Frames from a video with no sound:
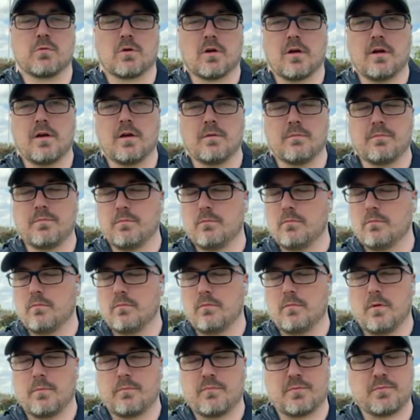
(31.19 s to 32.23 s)
We're going to
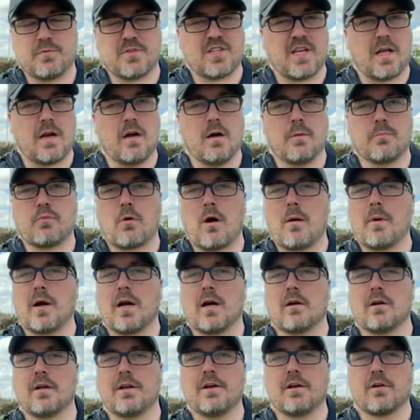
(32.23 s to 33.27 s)
set up
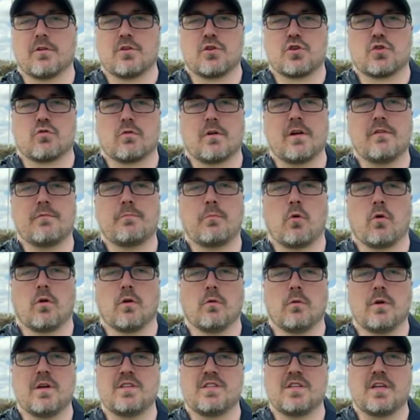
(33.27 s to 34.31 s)
primarily near the
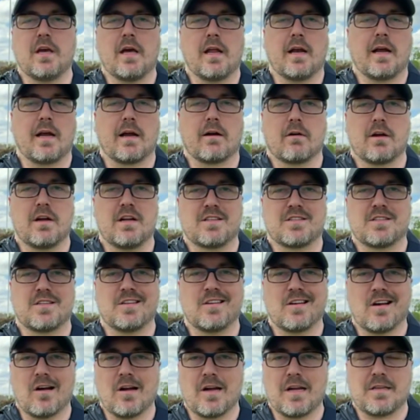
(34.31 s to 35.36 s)
Shreveport, Louisiana area
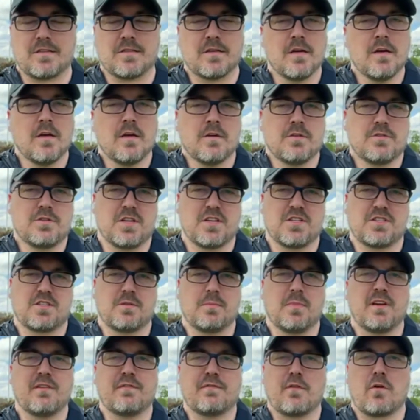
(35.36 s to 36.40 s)
tonight, just
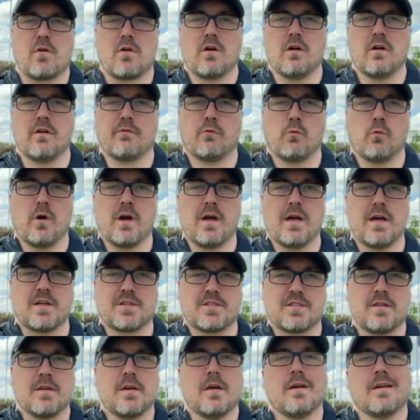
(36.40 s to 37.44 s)
to be far enough
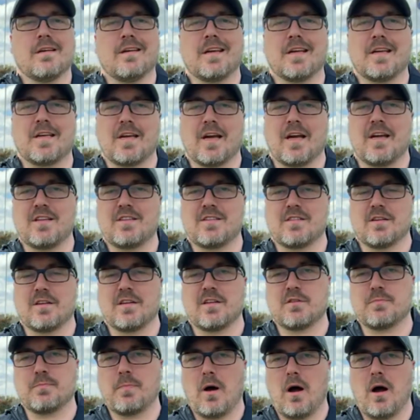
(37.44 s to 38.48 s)
west in case
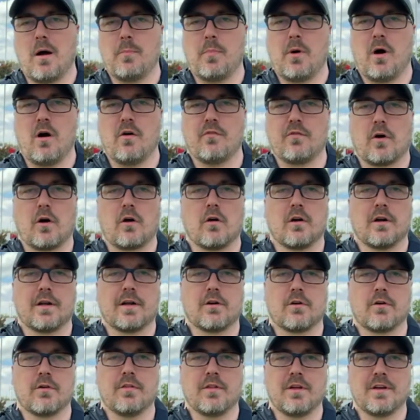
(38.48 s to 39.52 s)
things pop off
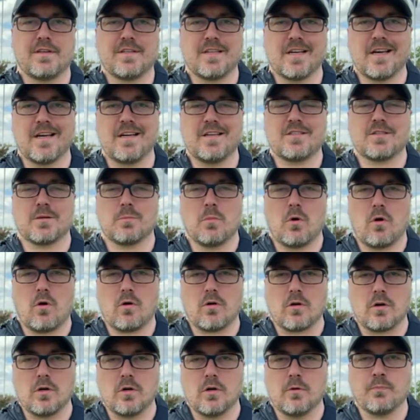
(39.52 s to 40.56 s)
earlier in the day
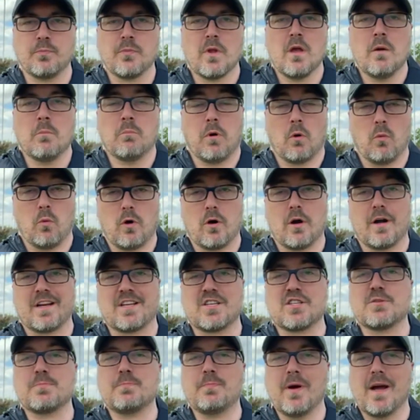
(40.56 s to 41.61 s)
tomorrow. But we're
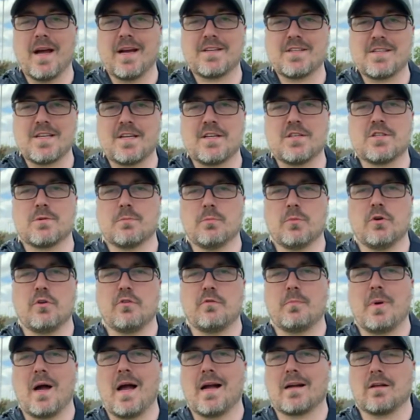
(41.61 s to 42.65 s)
expecting to
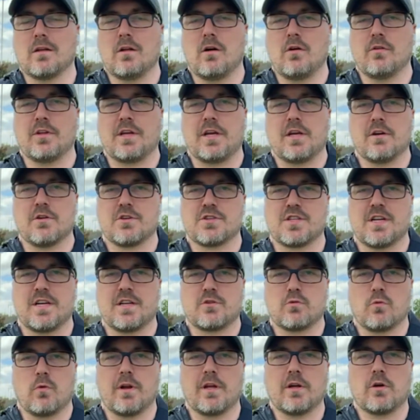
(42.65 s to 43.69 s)
move back along the
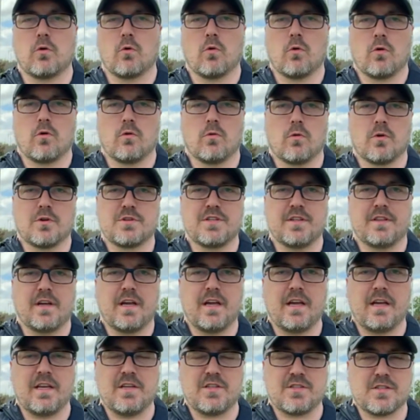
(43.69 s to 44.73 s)
Interstate 20 corridor to the
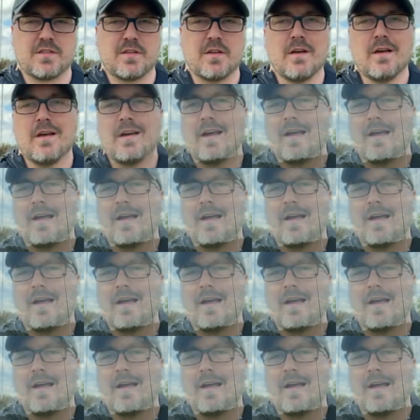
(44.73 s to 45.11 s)
east.